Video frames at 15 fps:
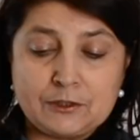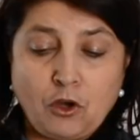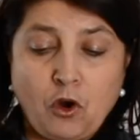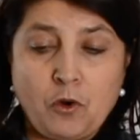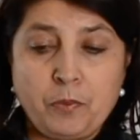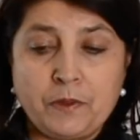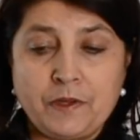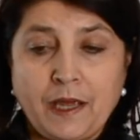
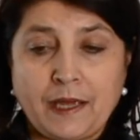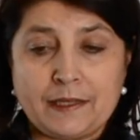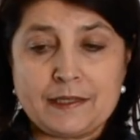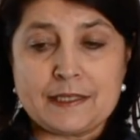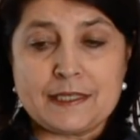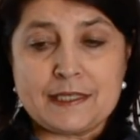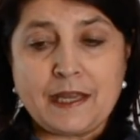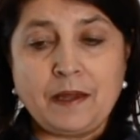open at the
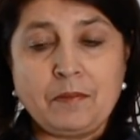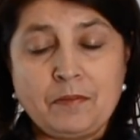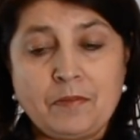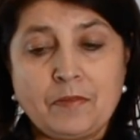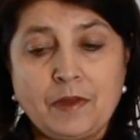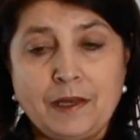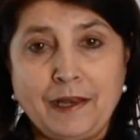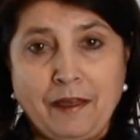same
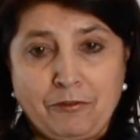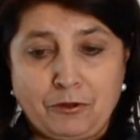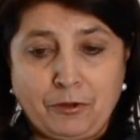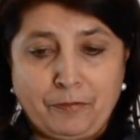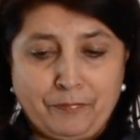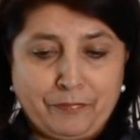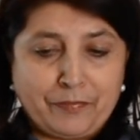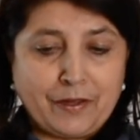level.
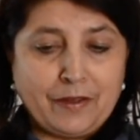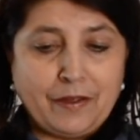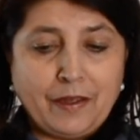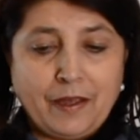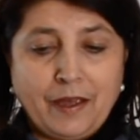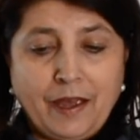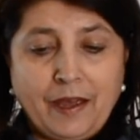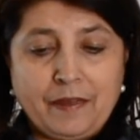
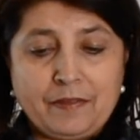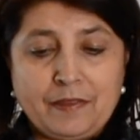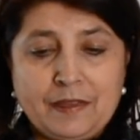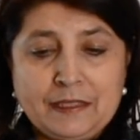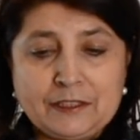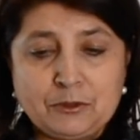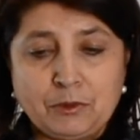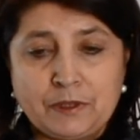And
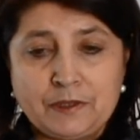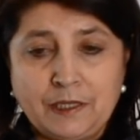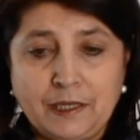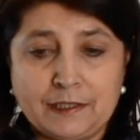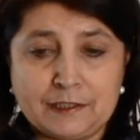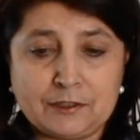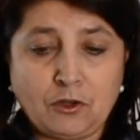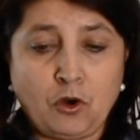this one
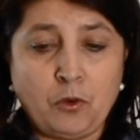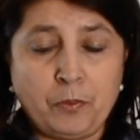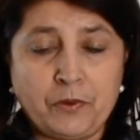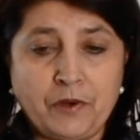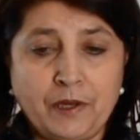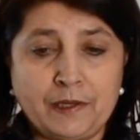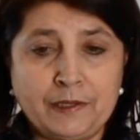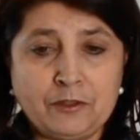is
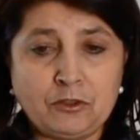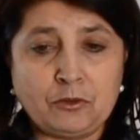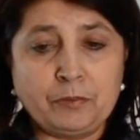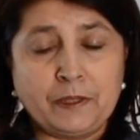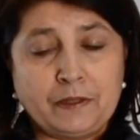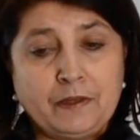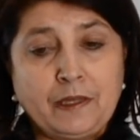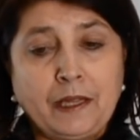open a little
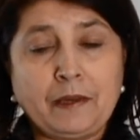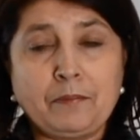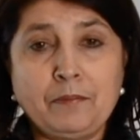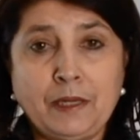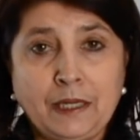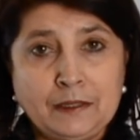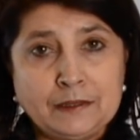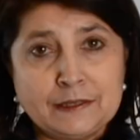bit. It
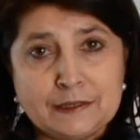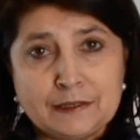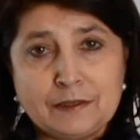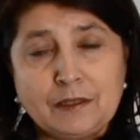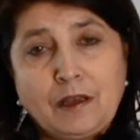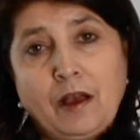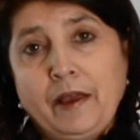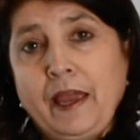means
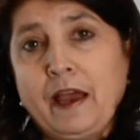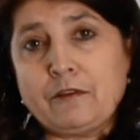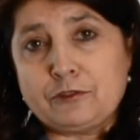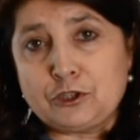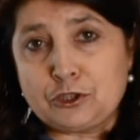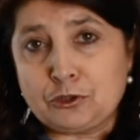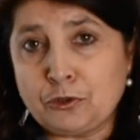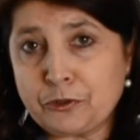I have
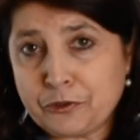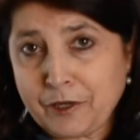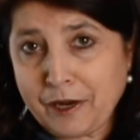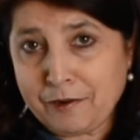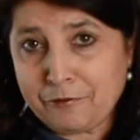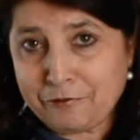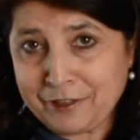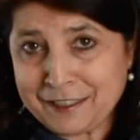short
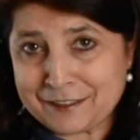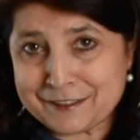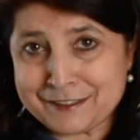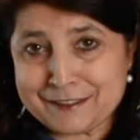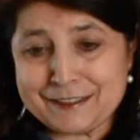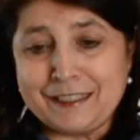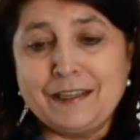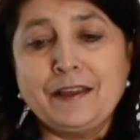
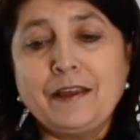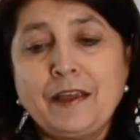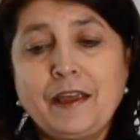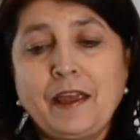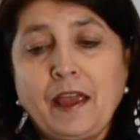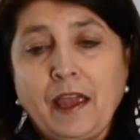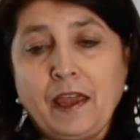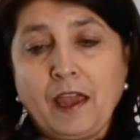fingers.
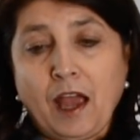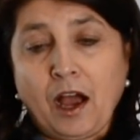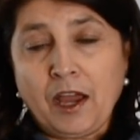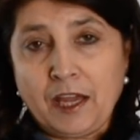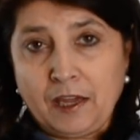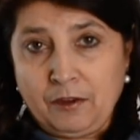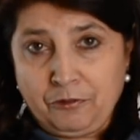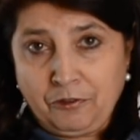
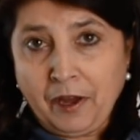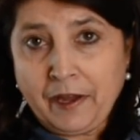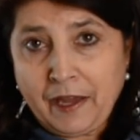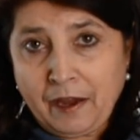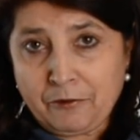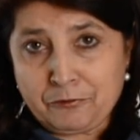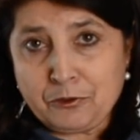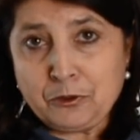If I have to